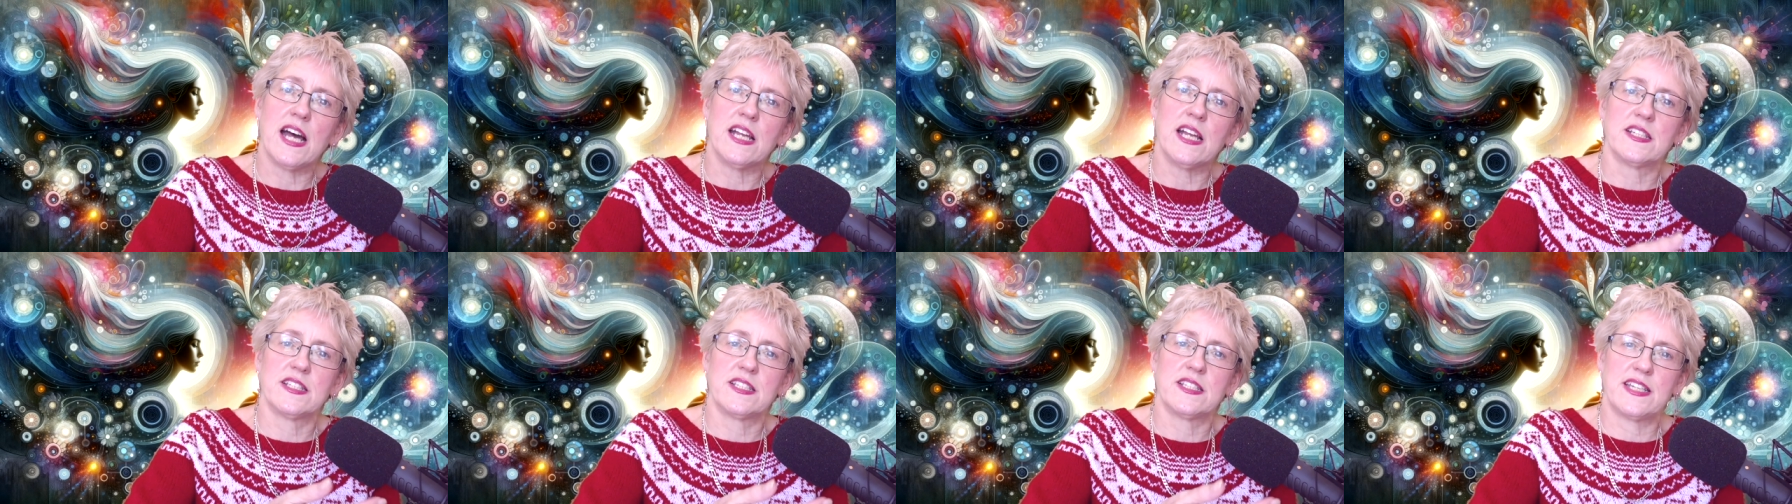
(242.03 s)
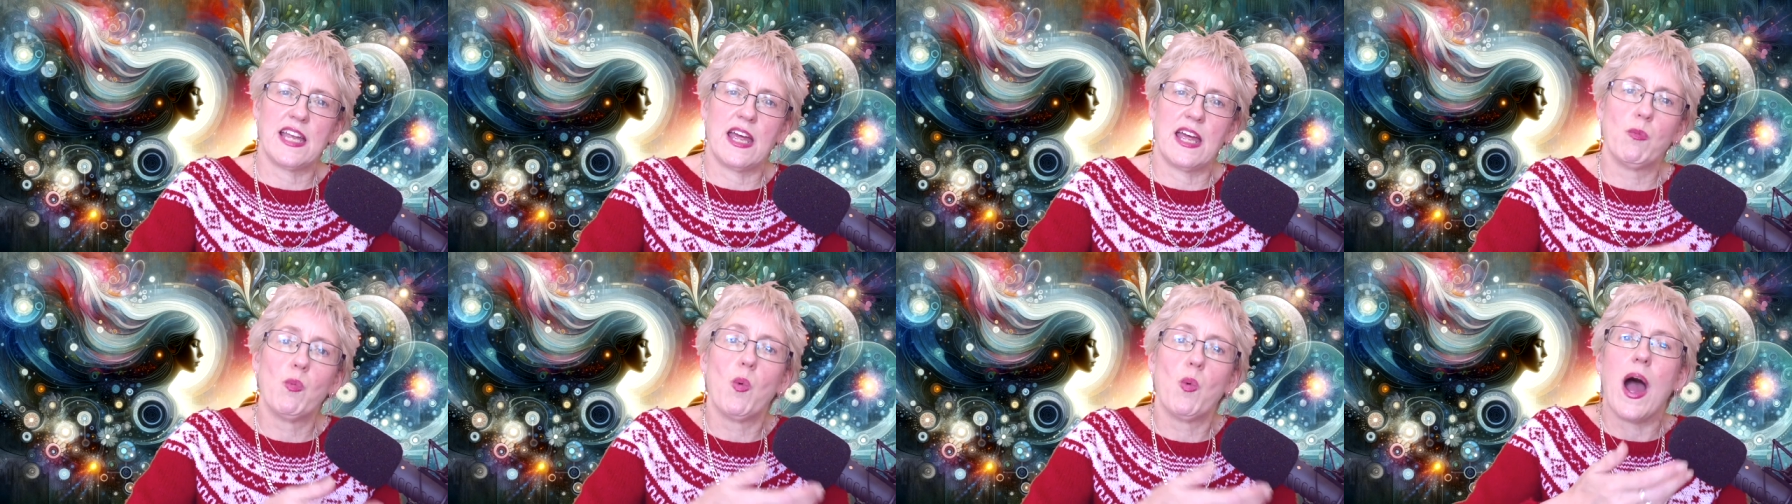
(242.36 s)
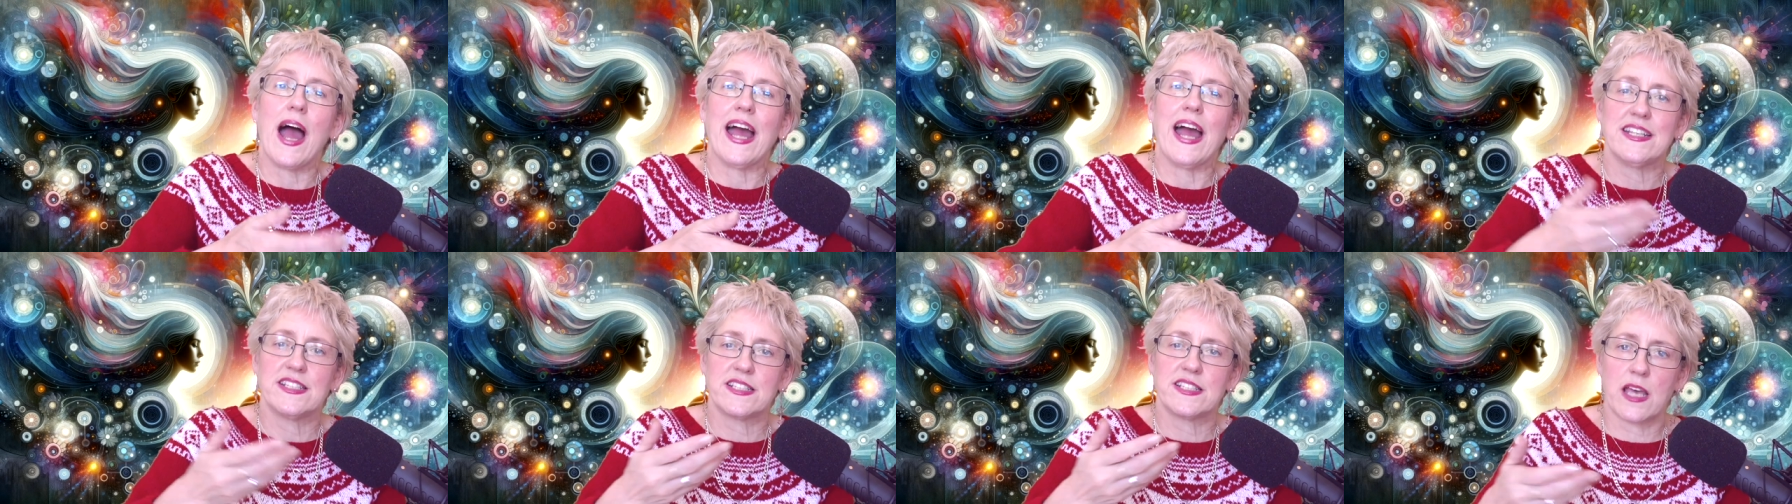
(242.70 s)
to understand
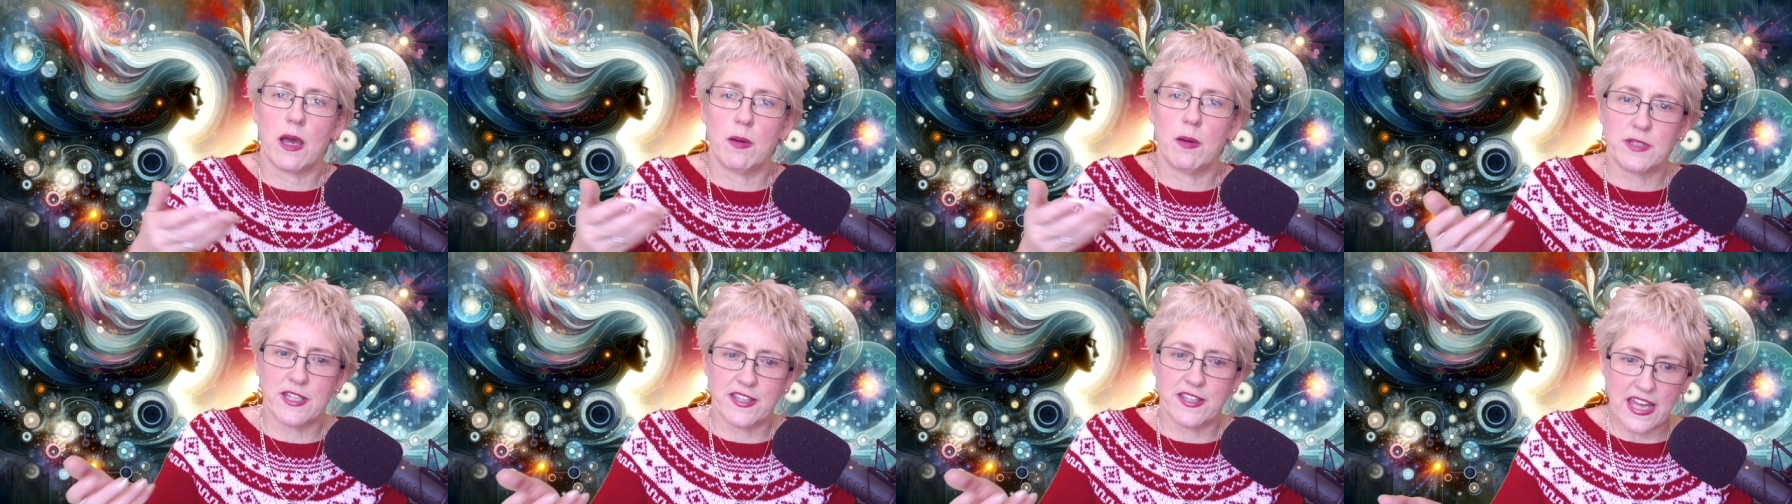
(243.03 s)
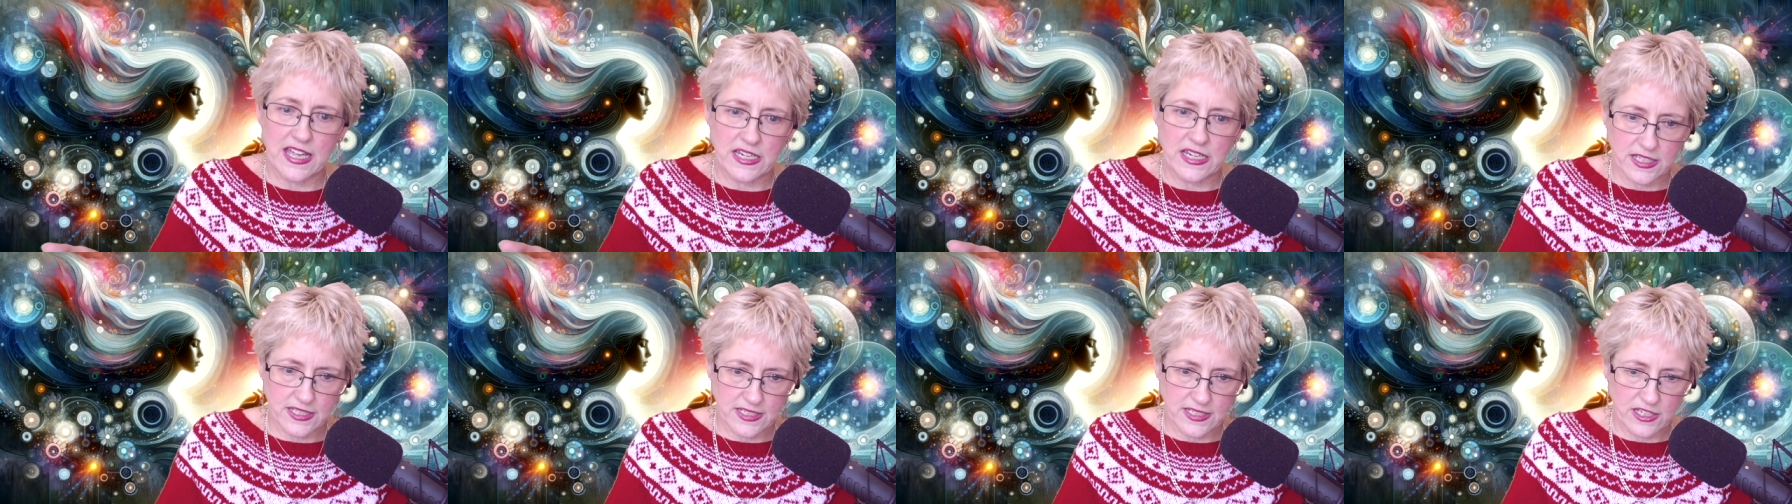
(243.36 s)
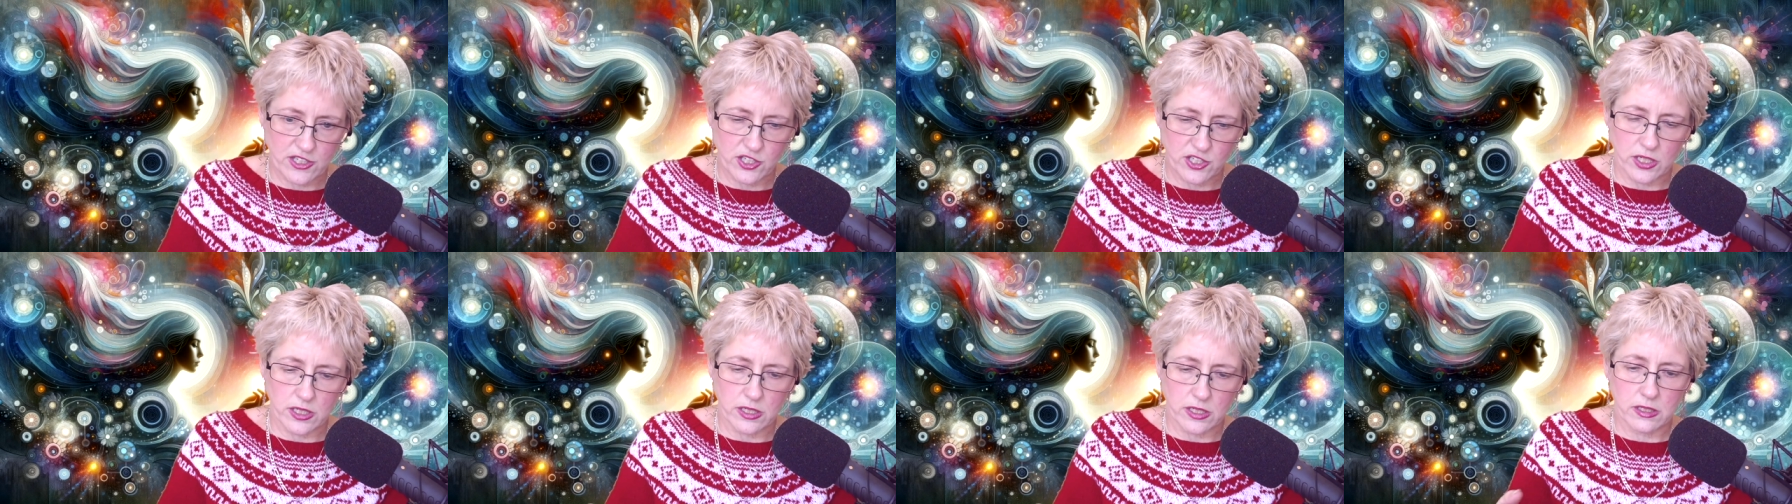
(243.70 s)
why it's come to that
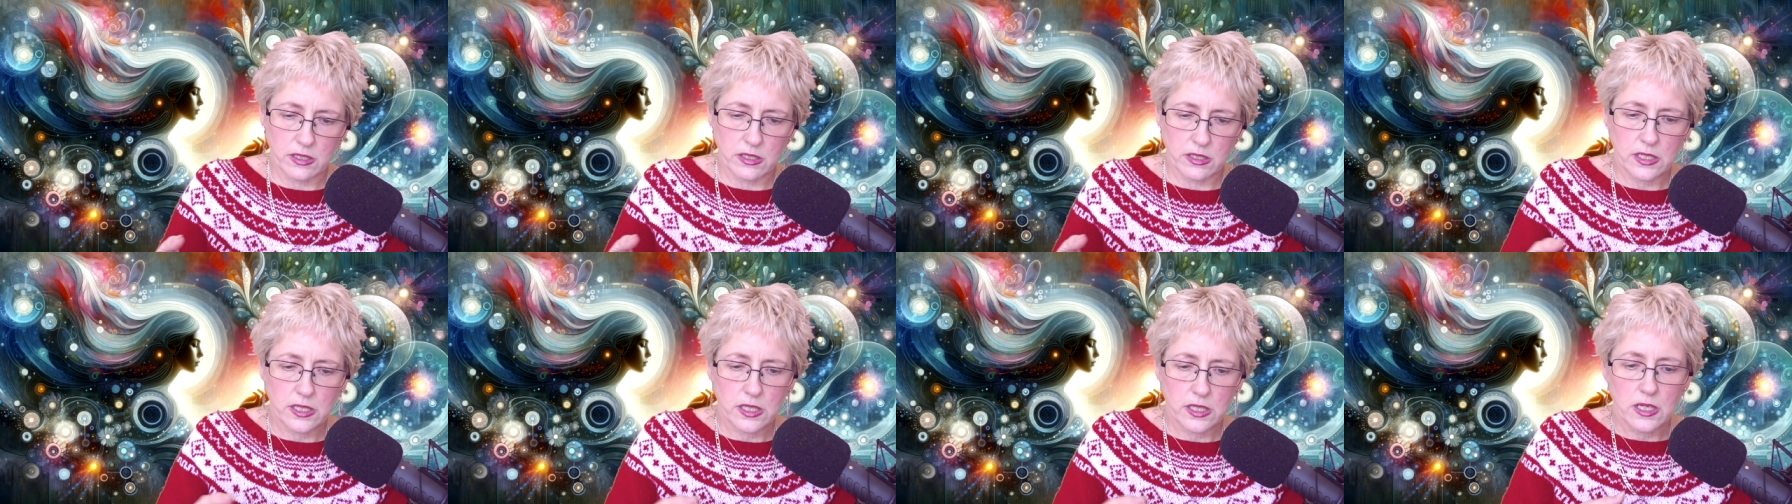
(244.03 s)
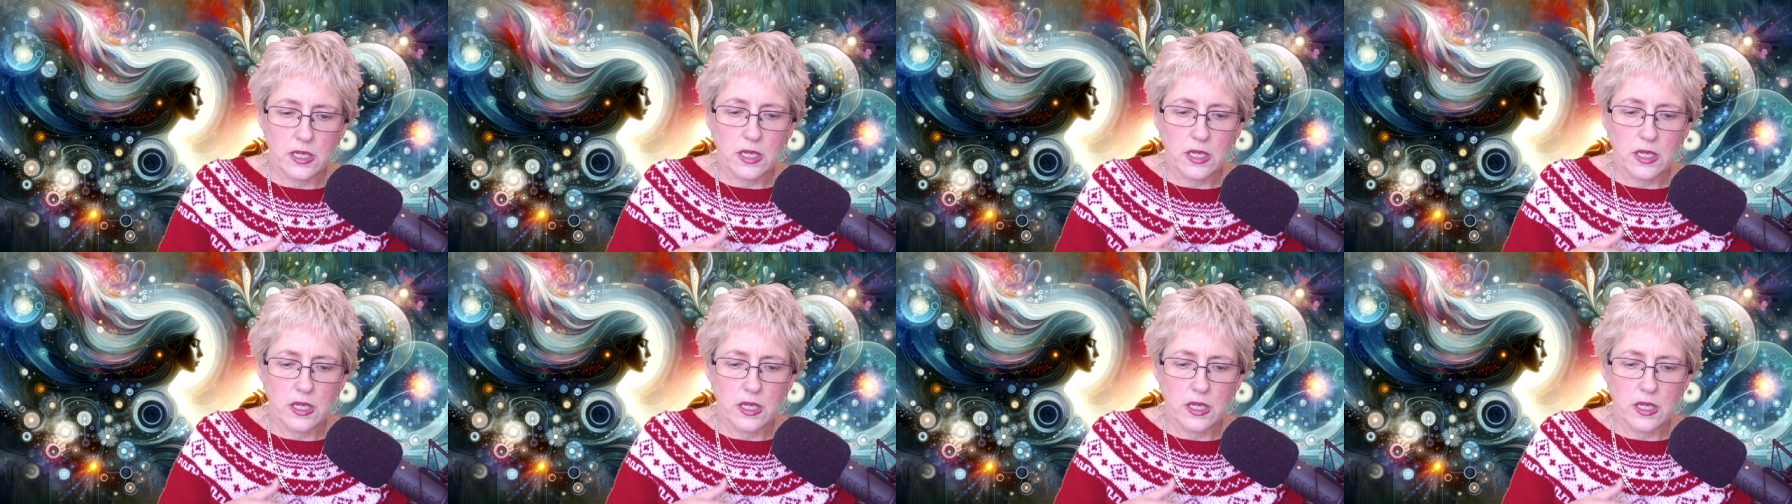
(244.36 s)
decision.